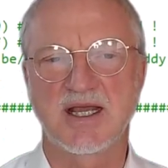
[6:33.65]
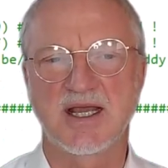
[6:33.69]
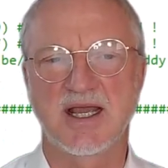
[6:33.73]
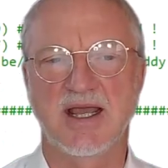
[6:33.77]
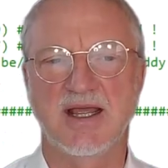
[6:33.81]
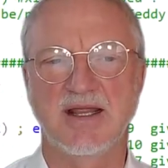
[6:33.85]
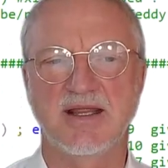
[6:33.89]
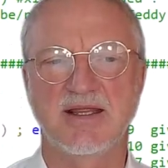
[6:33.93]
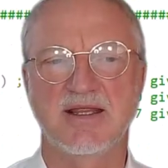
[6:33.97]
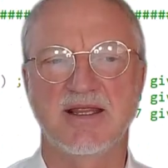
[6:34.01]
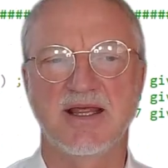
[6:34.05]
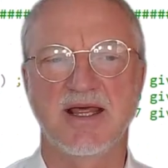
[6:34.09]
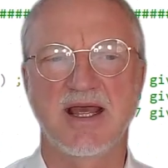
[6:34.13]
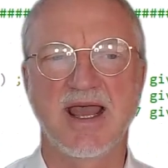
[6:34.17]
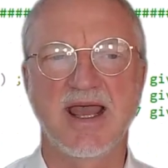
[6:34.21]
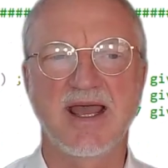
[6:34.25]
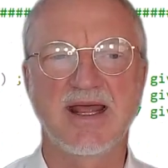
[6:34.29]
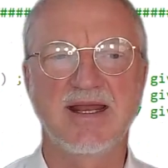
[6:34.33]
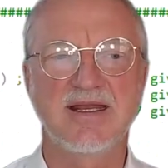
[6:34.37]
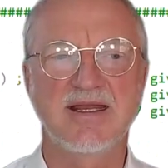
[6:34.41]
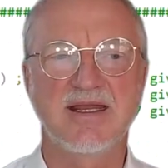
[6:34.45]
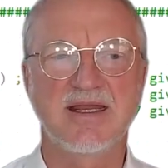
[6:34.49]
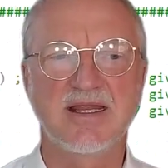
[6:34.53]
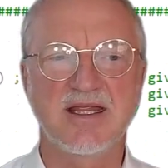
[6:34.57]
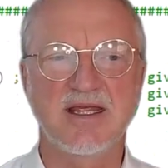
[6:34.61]
And
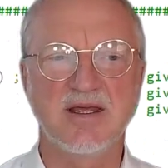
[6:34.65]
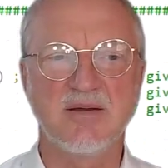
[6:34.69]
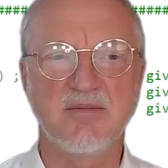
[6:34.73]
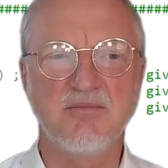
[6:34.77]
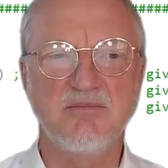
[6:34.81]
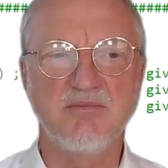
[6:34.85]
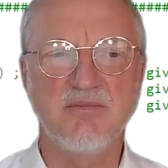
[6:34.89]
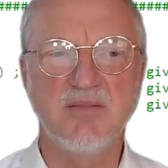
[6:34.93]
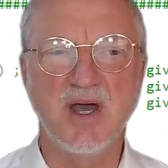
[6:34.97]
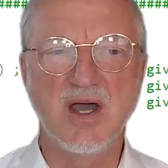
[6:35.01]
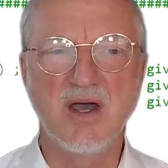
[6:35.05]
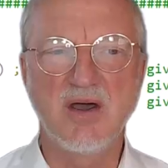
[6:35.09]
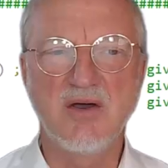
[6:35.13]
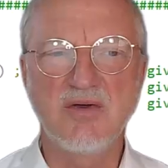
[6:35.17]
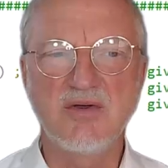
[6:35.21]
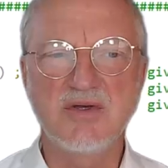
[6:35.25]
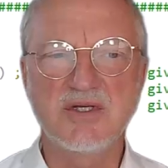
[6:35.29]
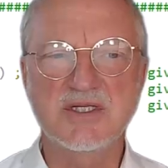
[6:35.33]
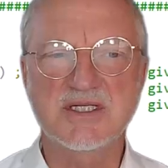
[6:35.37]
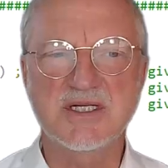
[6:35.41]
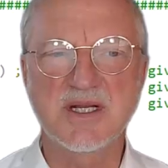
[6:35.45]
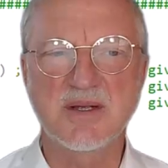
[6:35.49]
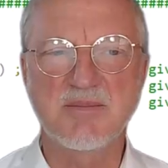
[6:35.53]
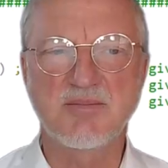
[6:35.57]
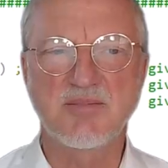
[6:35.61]
then the
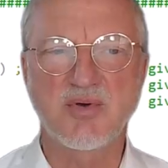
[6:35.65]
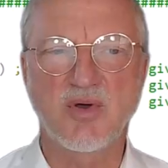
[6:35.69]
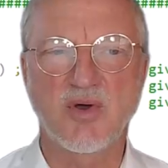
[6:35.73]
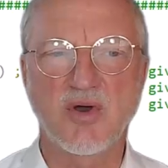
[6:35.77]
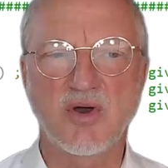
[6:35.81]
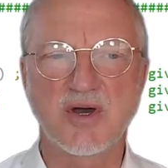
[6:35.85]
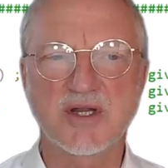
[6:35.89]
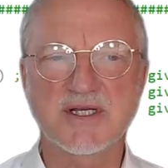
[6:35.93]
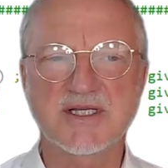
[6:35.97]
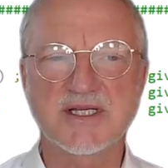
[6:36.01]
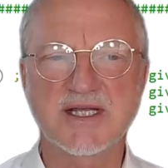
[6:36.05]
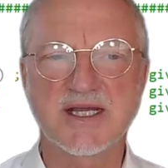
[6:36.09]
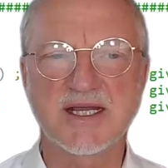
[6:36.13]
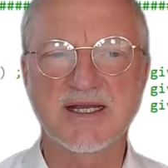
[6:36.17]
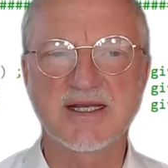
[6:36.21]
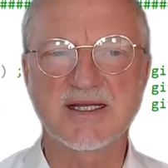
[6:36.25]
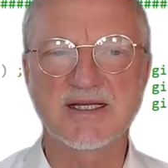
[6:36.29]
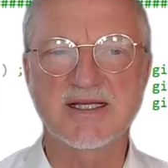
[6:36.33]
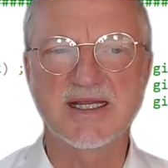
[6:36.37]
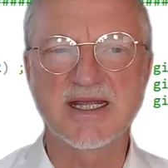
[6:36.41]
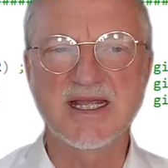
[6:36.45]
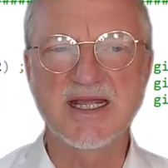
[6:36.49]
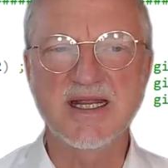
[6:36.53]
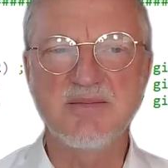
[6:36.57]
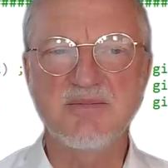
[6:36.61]
most
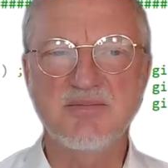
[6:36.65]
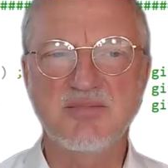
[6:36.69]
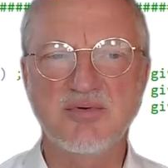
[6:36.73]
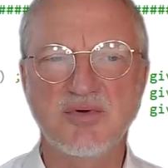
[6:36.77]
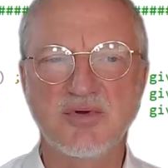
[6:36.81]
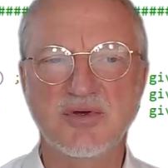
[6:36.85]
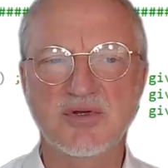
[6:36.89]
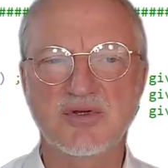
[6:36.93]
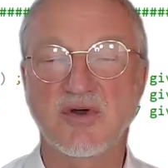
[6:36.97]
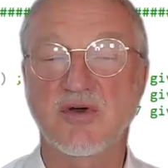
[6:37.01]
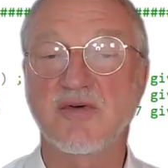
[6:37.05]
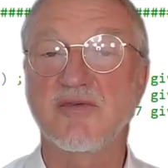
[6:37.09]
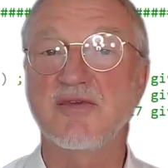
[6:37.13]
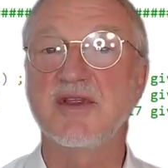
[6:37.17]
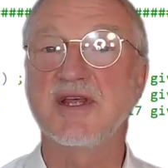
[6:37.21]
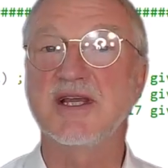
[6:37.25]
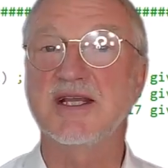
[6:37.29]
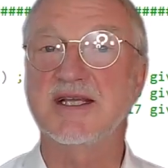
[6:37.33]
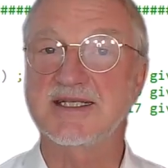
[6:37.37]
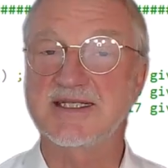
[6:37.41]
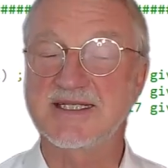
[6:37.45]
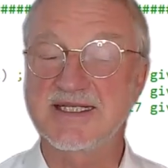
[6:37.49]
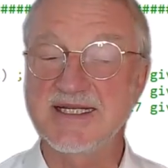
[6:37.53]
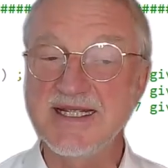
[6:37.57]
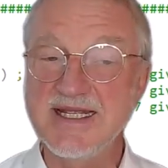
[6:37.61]
important input of the
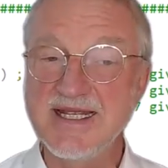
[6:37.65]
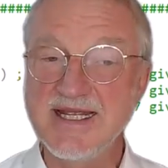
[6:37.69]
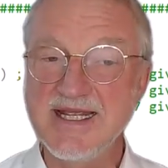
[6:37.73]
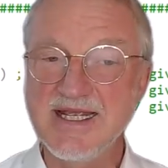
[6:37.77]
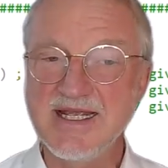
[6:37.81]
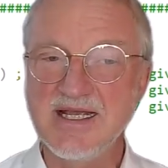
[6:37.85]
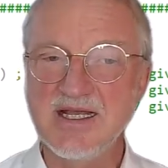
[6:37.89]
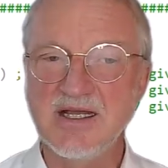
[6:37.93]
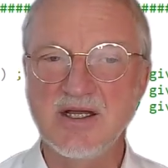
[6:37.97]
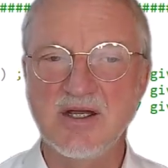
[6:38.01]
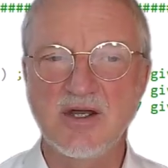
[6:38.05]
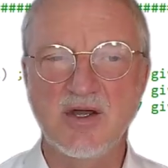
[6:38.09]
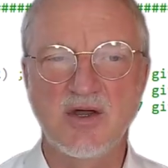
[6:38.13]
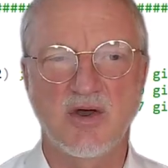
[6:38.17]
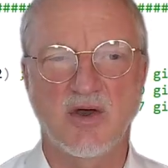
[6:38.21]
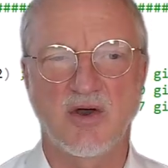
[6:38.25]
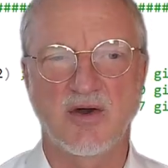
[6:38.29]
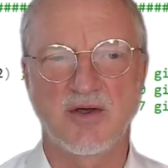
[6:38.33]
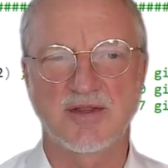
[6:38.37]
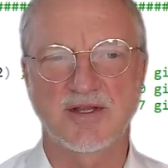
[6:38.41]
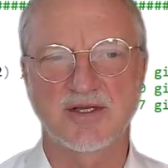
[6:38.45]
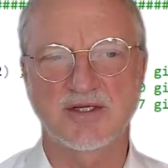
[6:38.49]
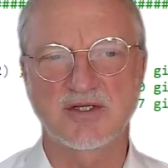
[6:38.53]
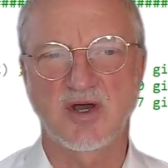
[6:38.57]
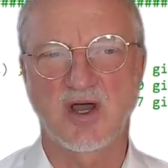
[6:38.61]
XE
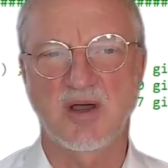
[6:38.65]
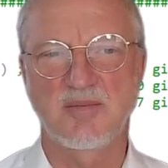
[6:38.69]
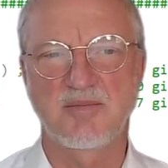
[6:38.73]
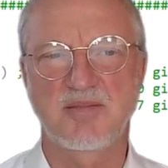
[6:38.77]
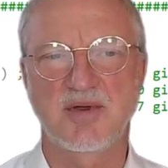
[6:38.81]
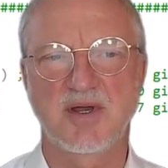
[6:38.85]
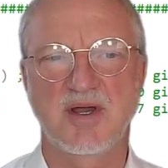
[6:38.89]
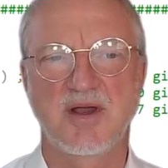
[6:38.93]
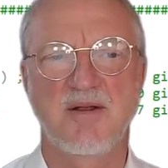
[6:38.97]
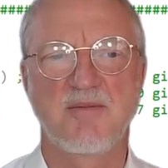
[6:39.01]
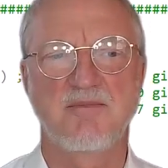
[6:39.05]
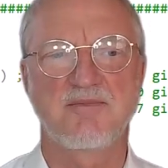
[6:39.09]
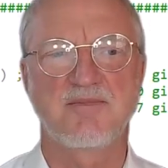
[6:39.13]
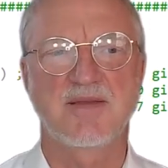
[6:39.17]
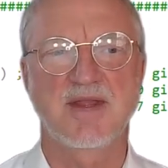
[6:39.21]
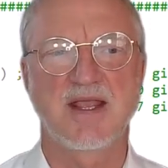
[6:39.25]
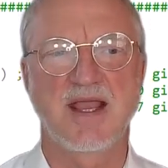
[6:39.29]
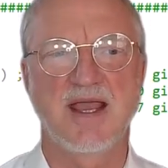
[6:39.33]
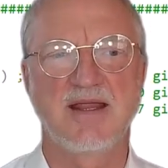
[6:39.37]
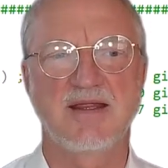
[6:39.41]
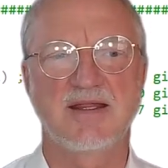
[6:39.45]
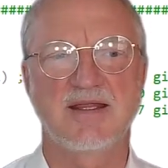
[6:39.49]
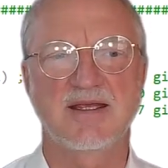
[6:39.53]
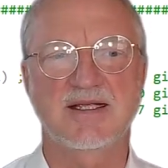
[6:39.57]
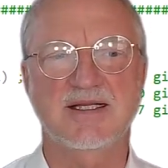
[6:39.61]
on the top
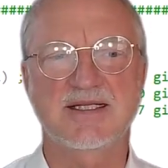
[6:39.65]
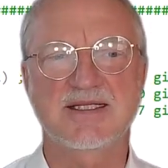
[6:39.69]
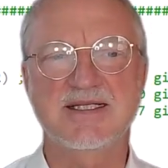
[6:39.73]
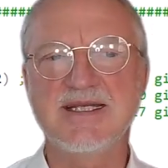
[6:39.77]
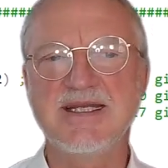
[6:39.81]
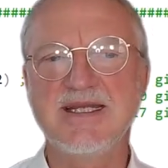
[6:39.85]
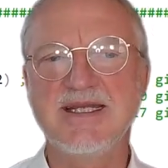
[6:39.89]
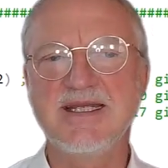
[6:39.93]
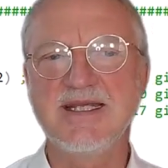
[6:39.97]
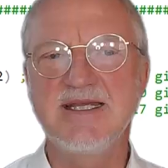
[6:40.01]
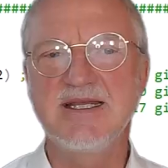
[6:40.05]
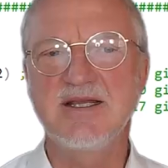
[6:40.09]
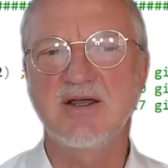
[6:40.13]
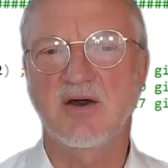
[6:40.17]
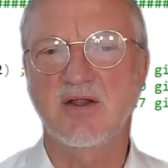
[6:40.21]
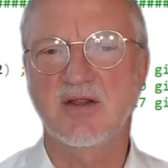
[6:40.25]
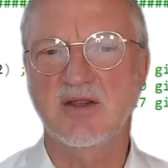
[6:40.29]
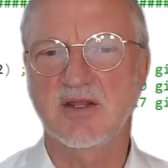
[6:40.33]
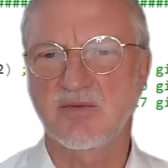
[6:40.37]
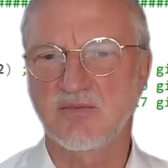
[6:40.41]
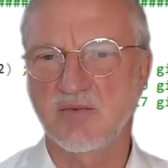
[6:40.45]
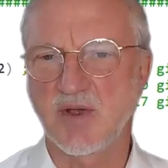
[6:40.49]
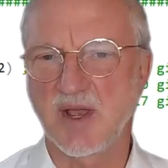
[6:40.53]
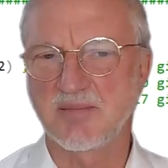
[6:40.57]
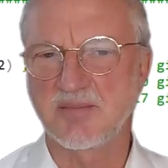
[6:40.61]
and the XE on
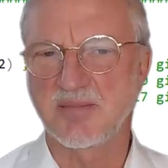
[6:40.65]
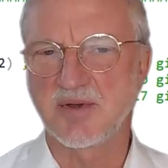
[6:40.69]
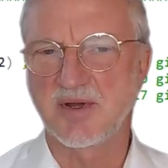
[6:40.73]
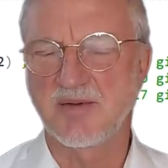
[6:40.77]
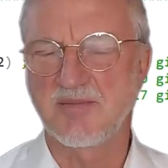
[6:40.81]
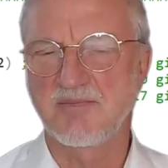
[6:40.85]
the web.